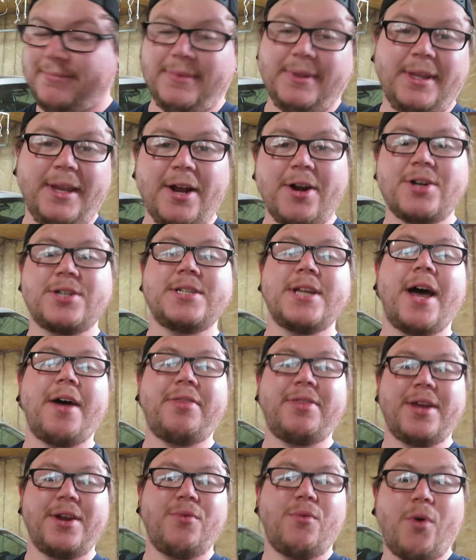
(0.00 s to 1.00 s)
There's
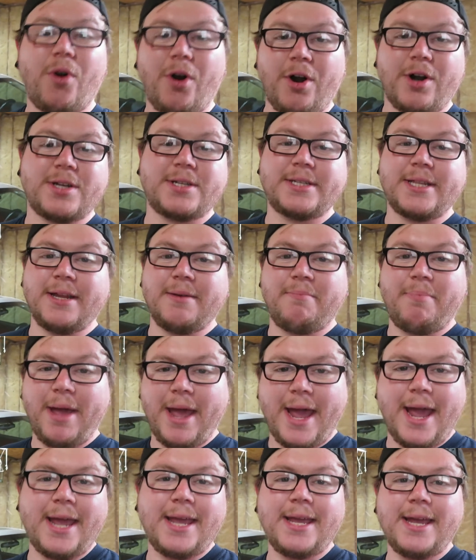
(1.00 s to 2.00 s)
nothing worse than
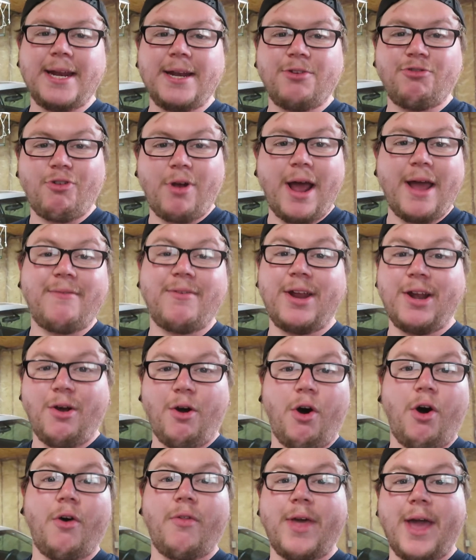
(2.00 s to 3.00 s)
paying, driving
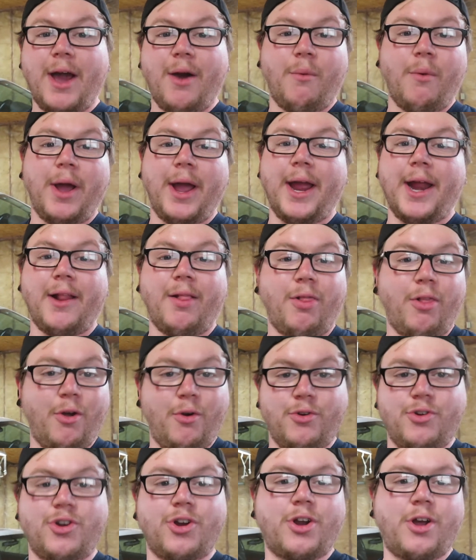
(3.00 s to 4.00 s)
all that way to
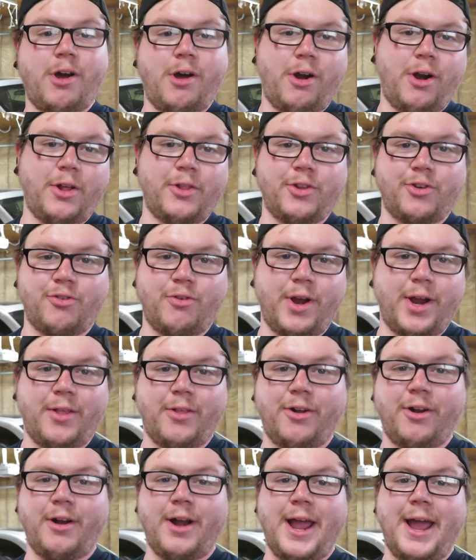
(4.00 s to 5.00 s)
load your car on the
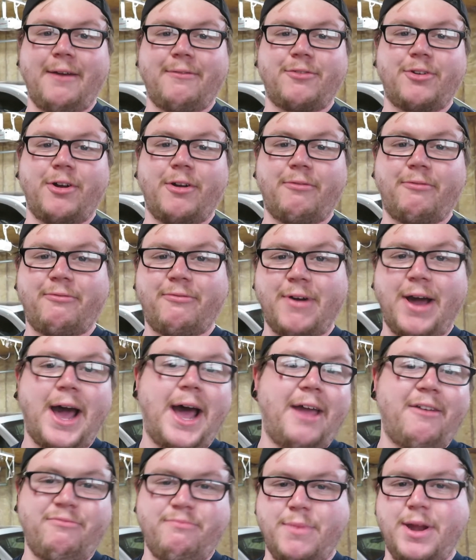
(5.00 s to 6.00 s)
trailer after
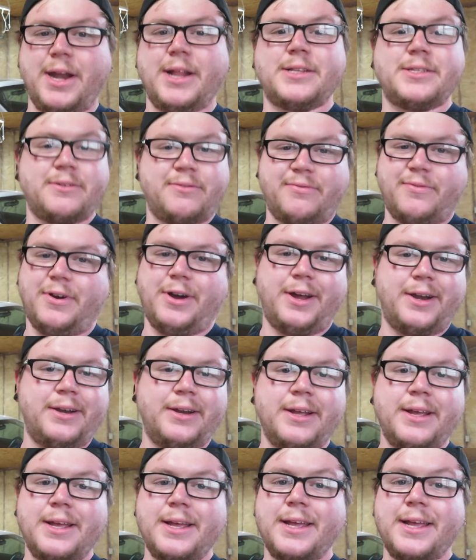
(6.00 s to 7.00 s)
5 minutes of fun.
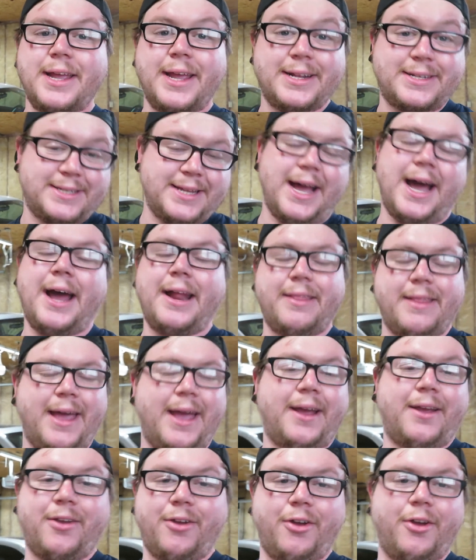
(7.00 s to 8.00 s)
It's not
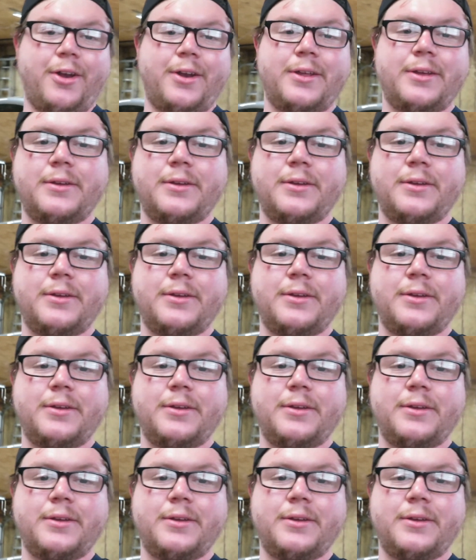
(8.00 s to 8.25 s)
that good.